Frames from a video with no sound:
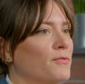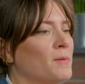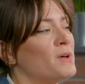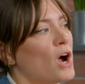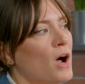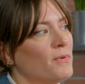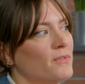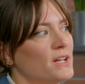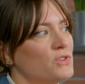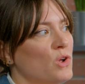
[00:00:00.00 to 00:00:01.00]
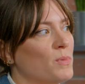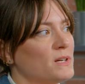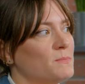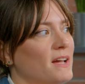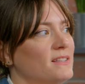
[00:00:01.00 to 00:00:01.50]
From an operational
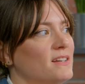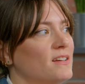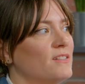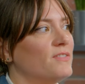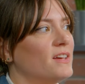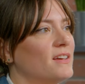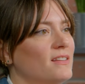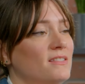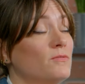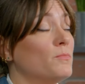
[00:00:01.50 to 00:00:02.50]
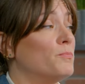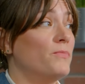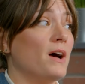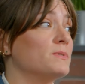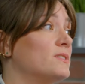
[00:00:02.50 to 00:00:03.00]
perspective,
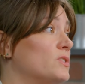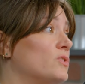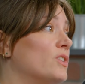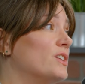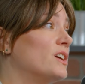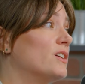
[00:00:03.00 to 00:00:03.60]
that was such a learning